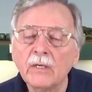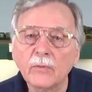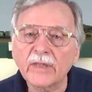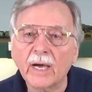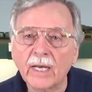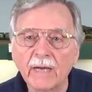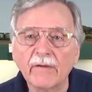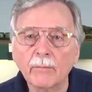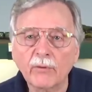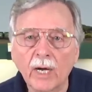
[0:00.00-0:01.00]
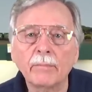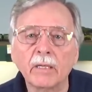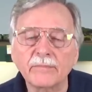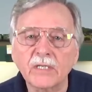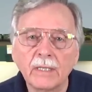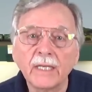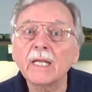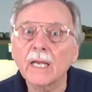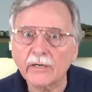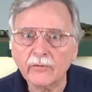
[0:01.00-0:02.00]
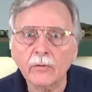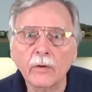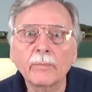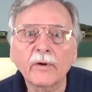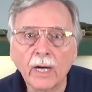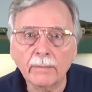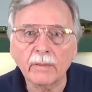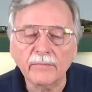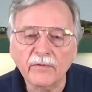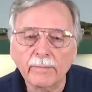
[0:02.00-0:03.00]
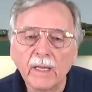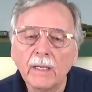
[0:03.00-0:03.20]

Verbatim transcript: without having problems, electrical problems.